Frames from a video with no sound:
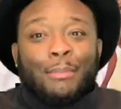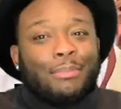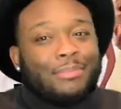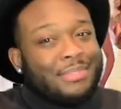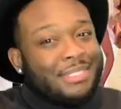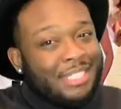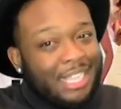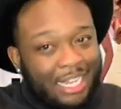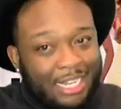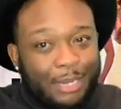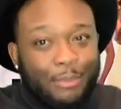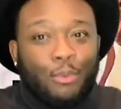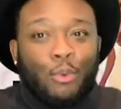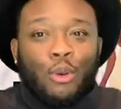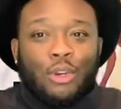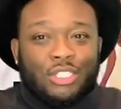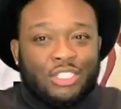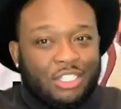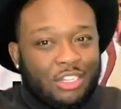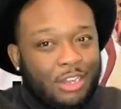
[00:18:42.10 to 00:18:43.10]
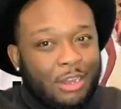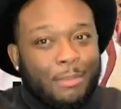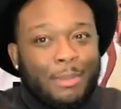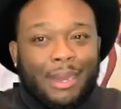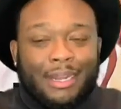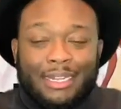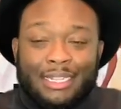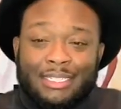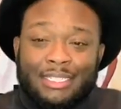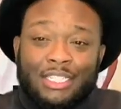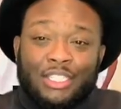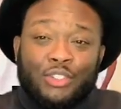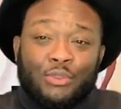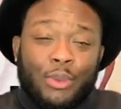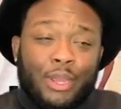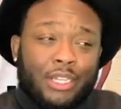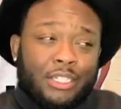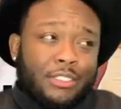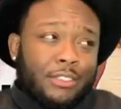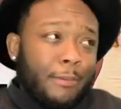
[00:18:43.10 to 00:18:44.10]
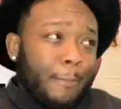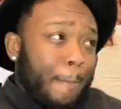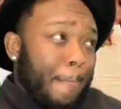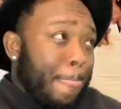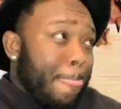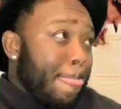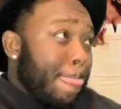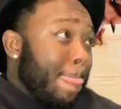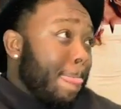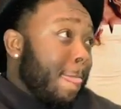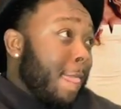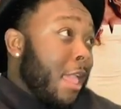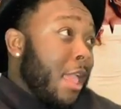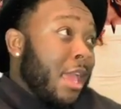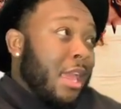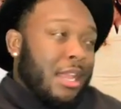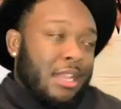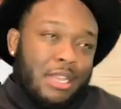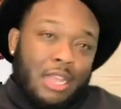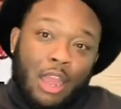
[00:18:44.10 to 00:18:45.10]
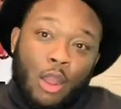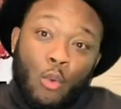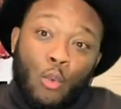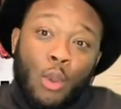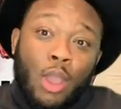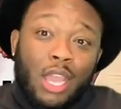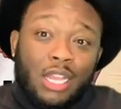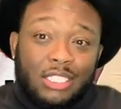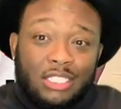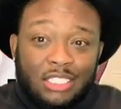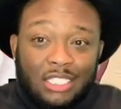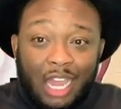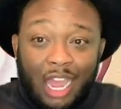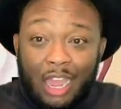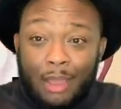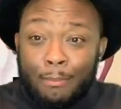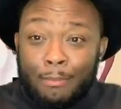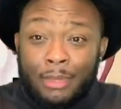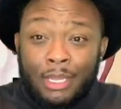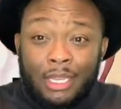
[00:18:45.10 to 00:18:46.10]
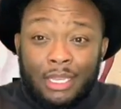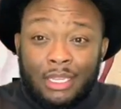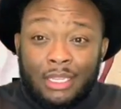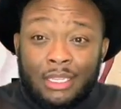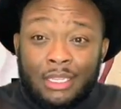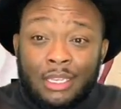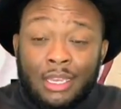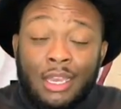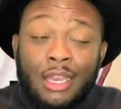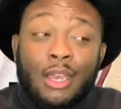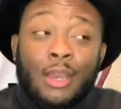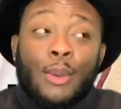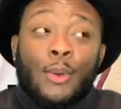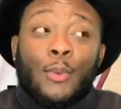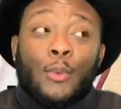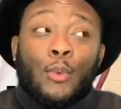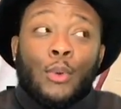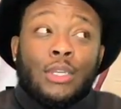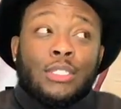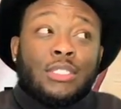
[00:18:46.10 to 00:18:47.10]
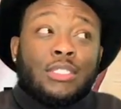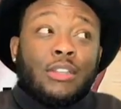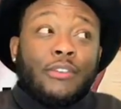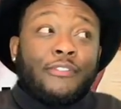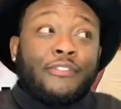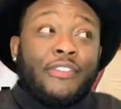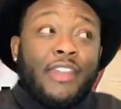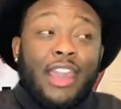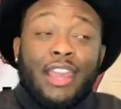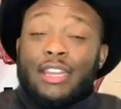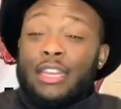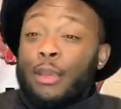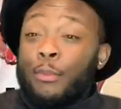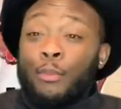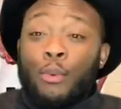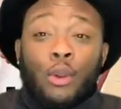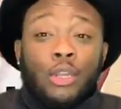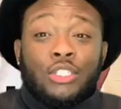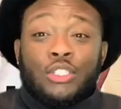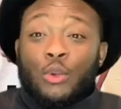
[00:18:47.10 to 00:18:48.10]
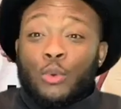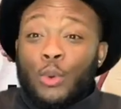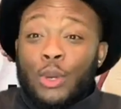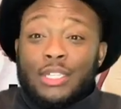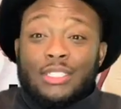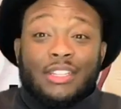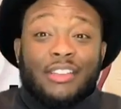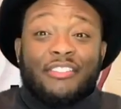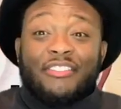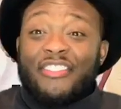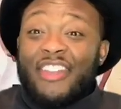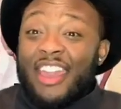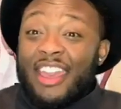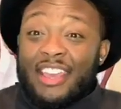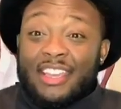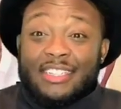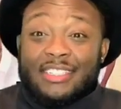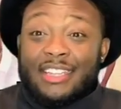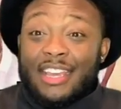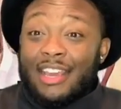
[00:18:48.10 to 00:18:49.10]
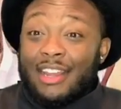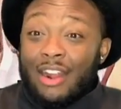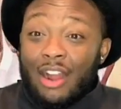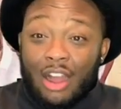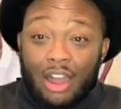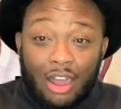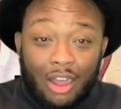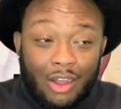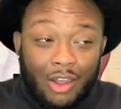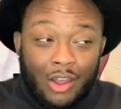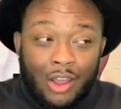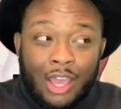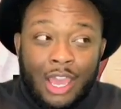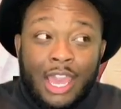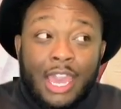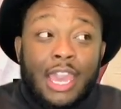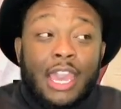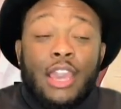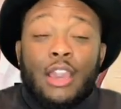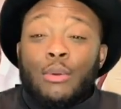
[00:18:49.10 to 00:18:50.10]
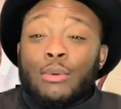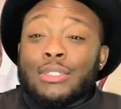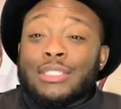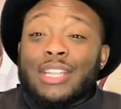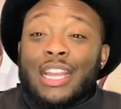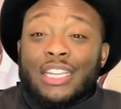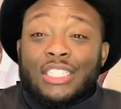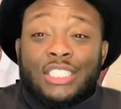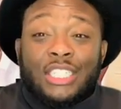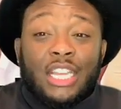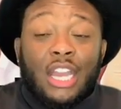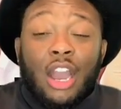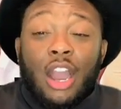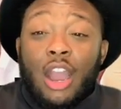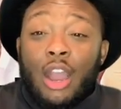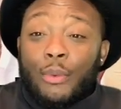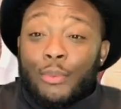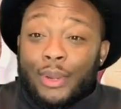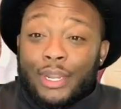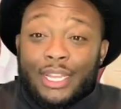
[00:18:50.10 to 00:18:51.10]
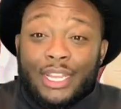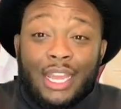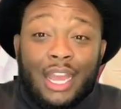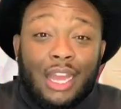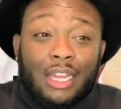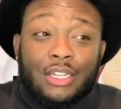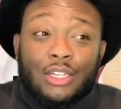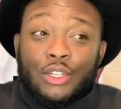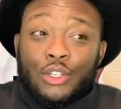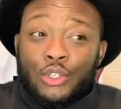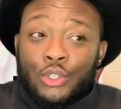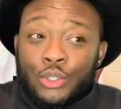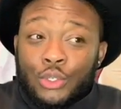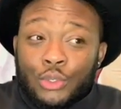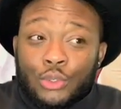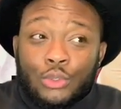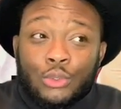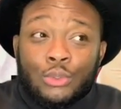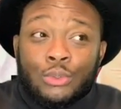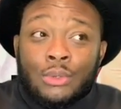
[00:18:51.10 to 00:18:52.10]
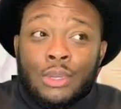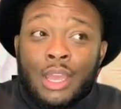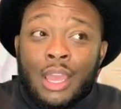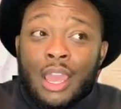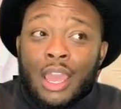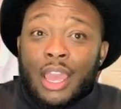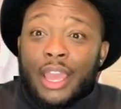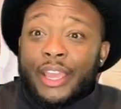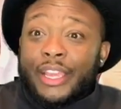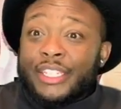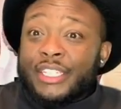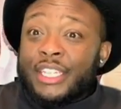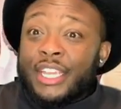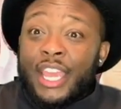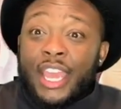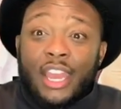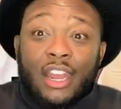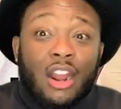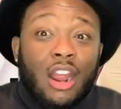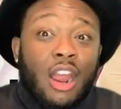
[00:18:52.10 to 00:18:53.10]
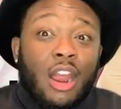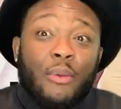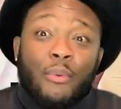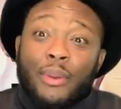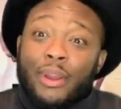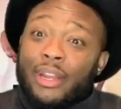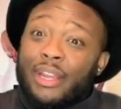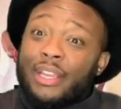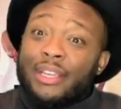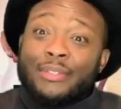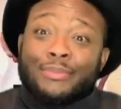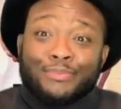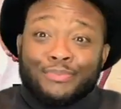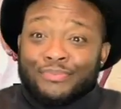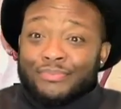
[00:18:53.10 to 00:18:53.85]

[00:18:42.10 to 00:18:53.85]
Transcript: telling Portia about that situation. Now, what shocked me was the fact that Portia wasn't fazed at all. It was like she already kind of knew, and she had already